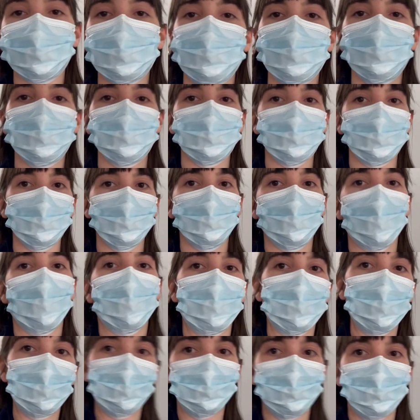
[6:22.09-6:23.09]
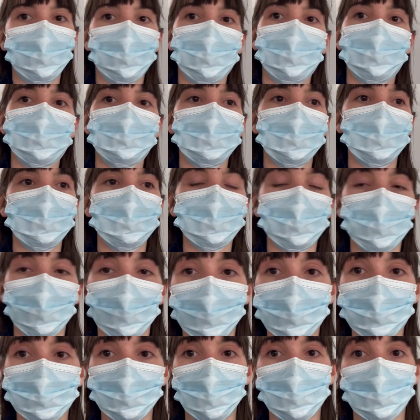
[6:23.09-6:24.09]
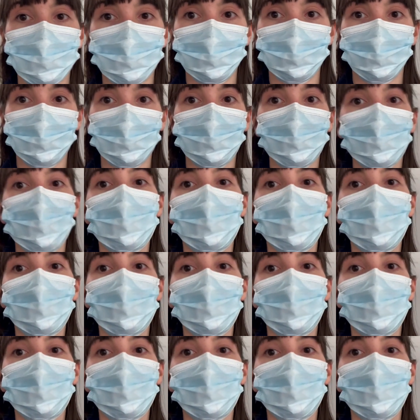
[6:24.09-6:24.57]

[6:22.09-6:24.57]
so a line that goes into her femoral